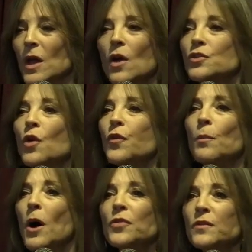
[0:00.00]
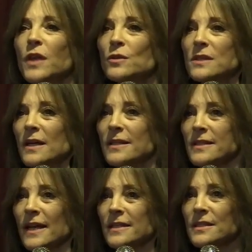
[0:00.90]
So for both of those things,
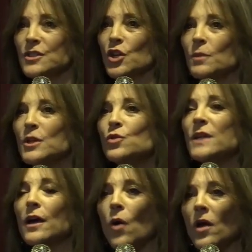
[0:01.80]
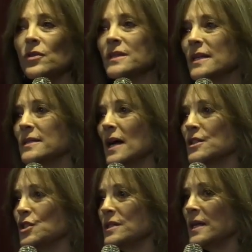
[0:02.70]
ladies and gentlemen, you take all those things I
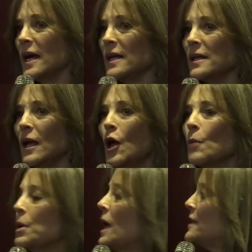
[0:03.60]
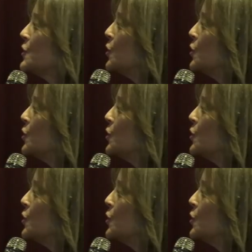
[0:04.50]
just said, plus